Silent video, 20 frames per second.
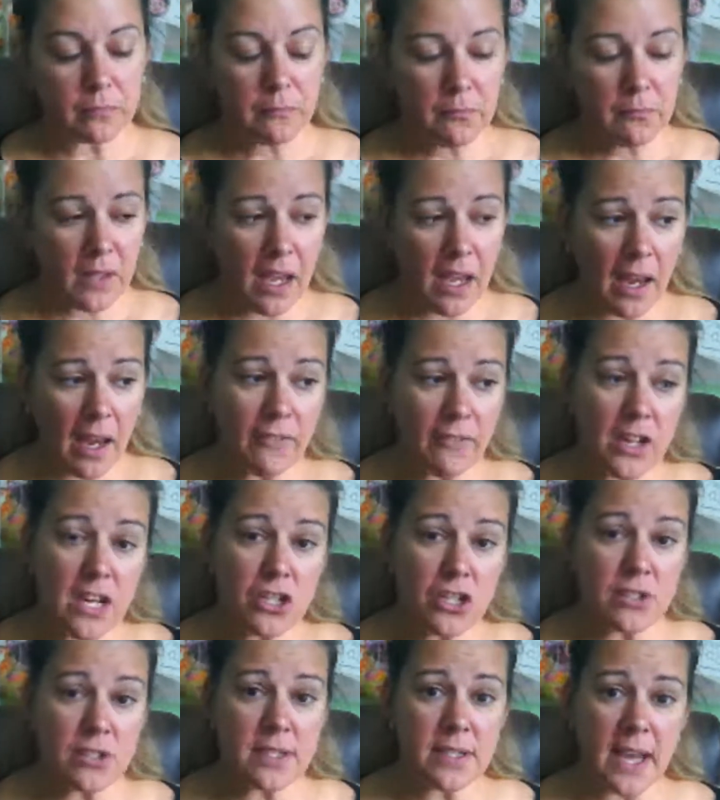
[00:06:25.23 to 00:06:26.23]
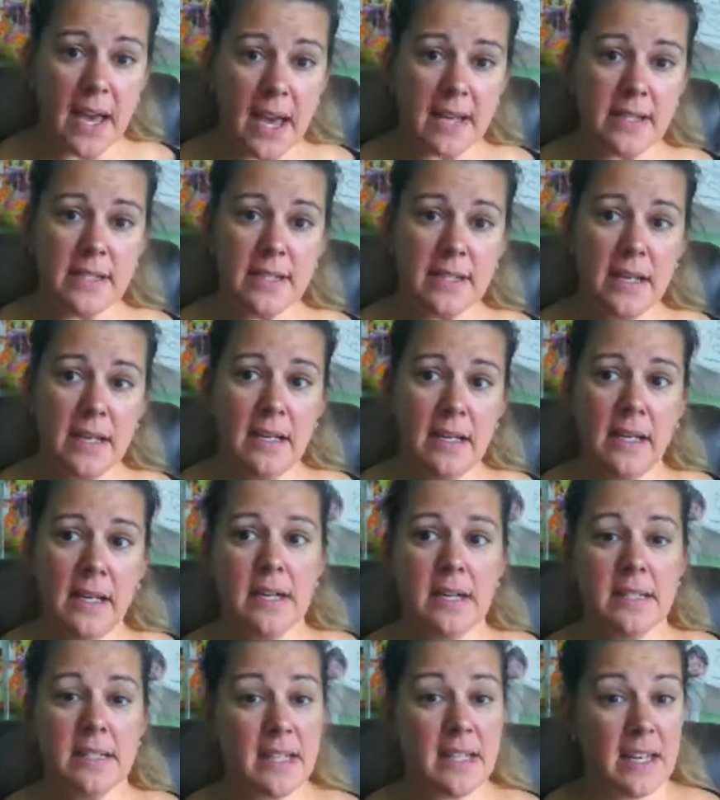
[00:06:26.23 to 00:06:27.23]
Every agency has
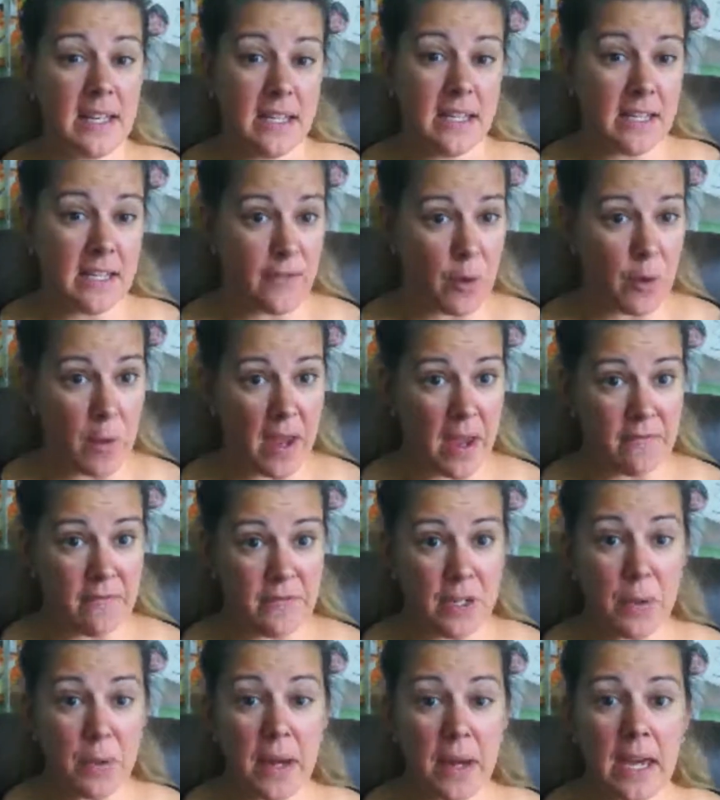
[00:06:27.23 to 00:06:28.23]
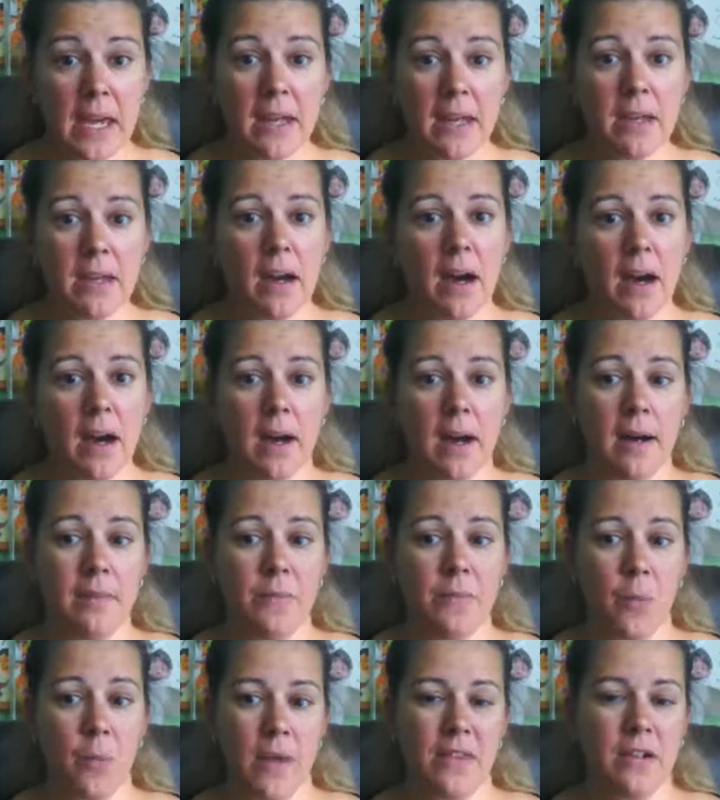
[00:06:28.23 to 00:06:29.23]
slightly different way of doing it,
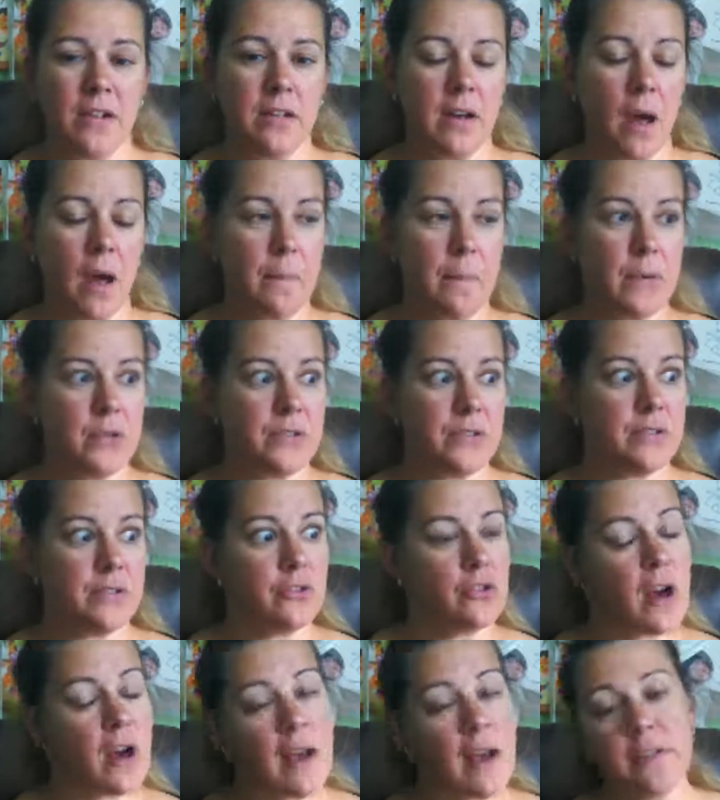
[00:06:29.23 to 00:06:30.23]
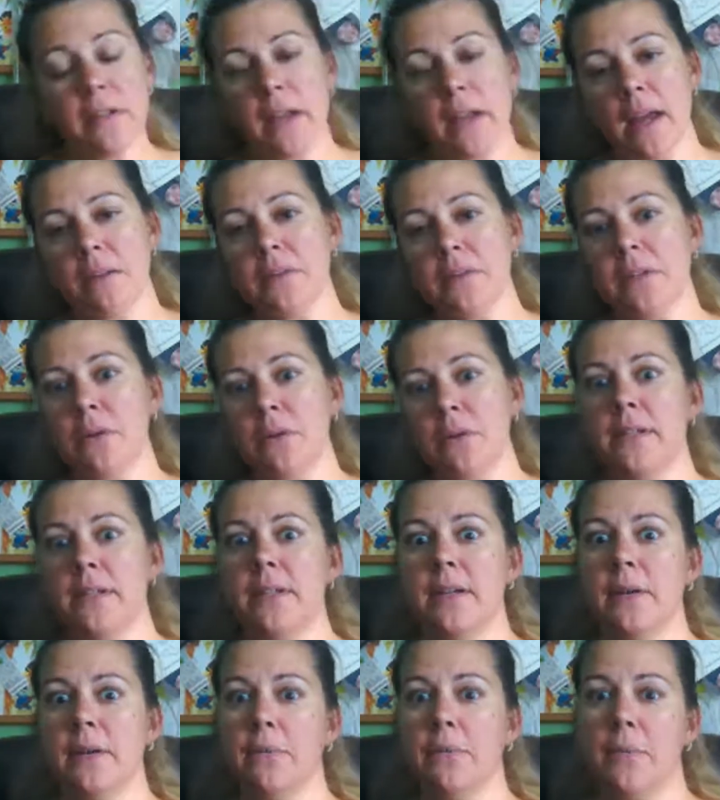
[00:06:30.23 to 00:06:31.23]
whether or not personal travel counts towards
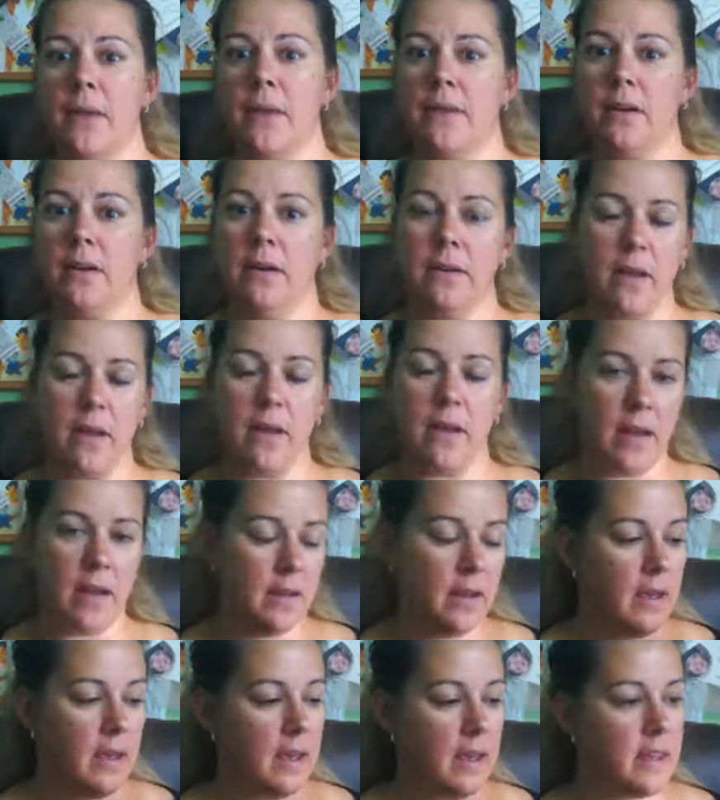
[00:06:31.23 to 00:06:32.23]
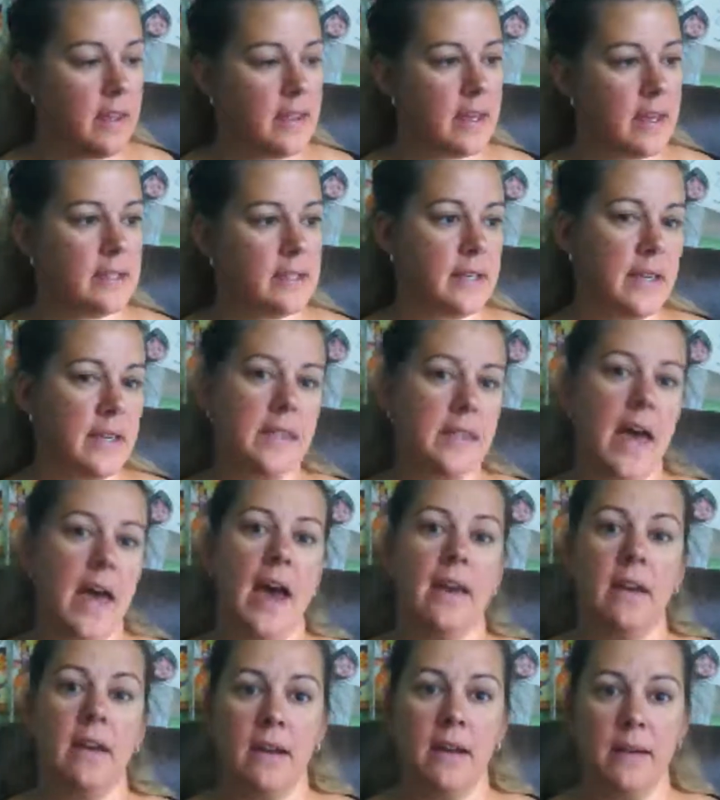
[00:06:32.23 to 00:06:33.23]
it, whether or not things like that.
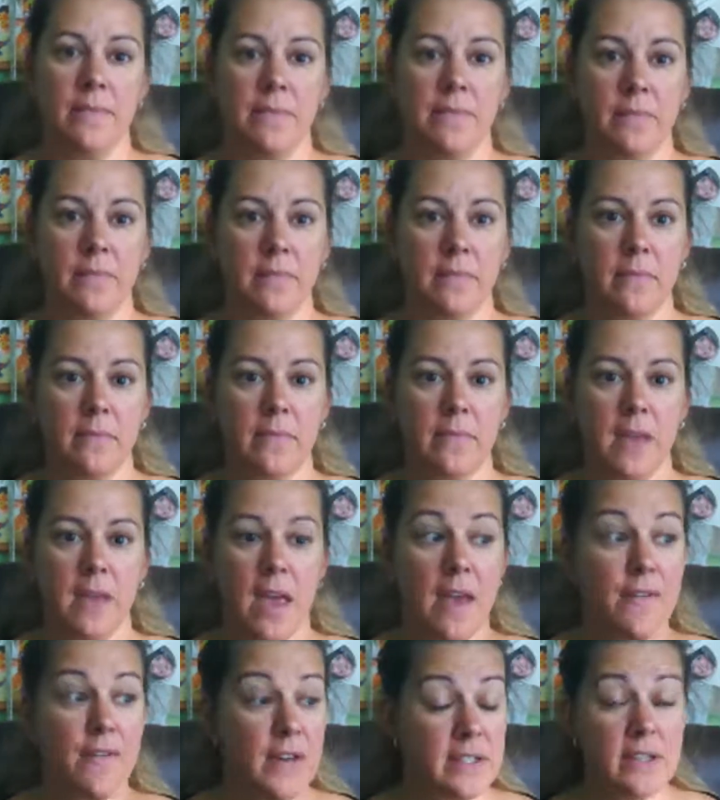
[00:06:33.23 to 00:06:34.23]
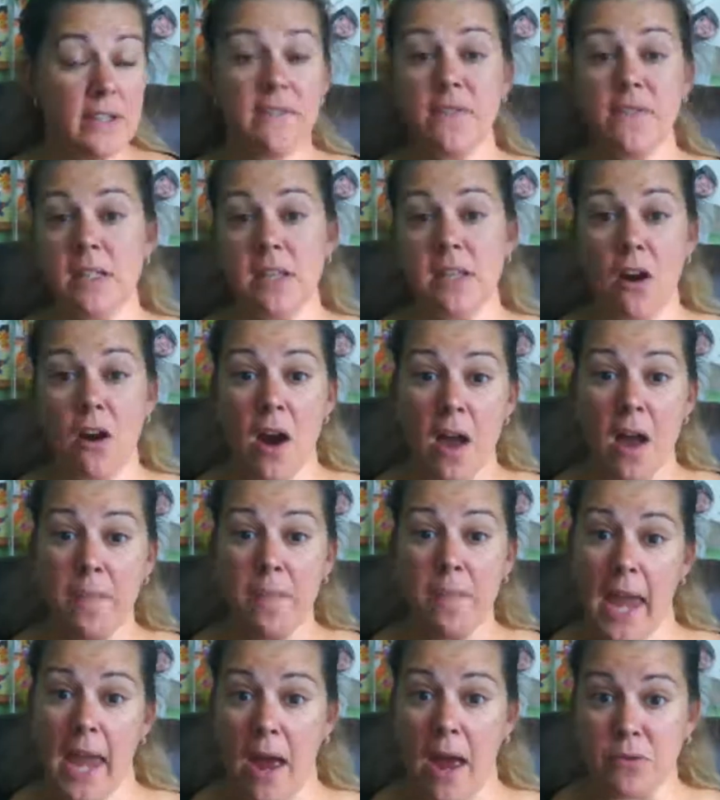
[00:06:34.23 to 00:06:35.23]
If it's in VCRM, it
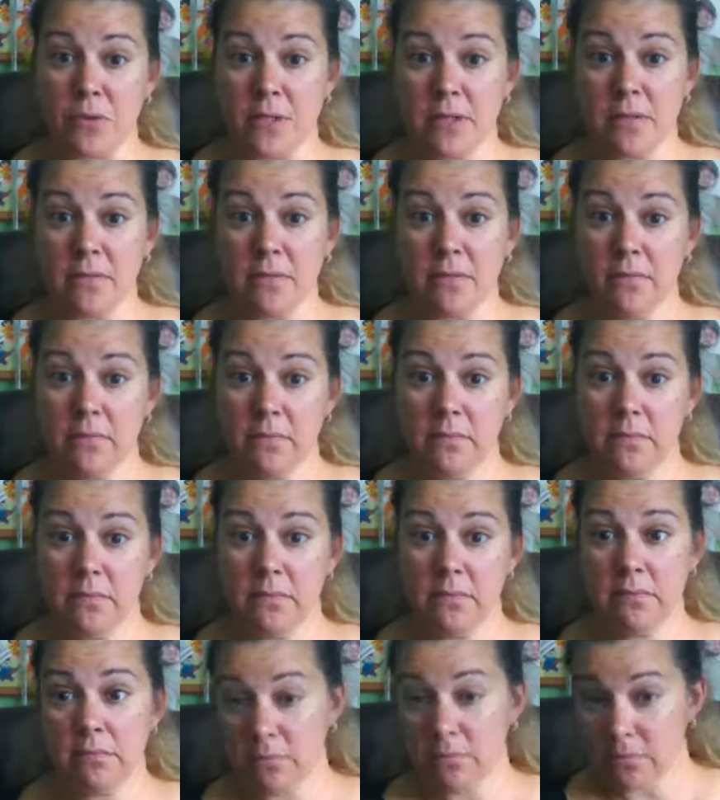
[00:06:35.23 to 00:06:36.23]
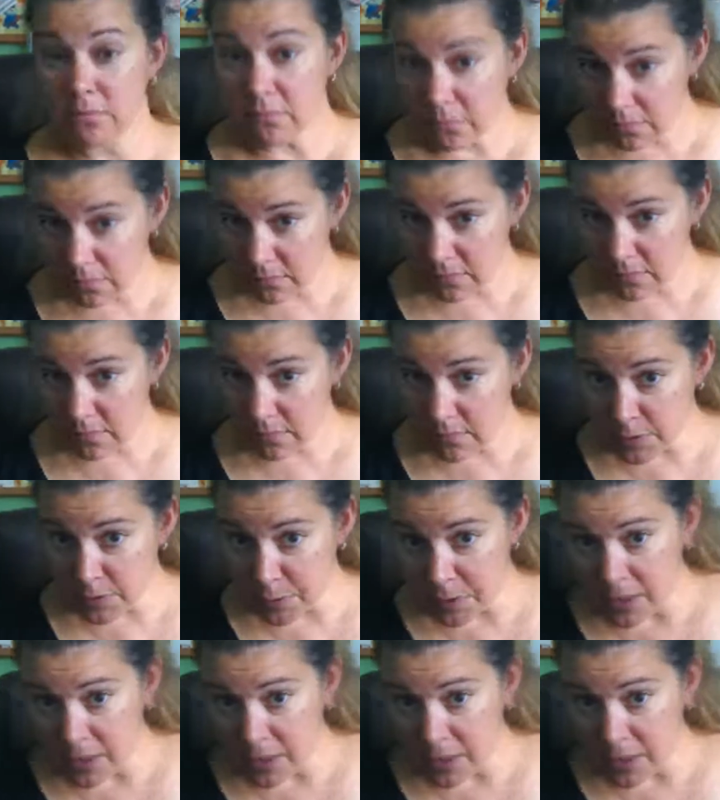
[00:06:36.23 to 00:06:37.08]
counts. Let's put it that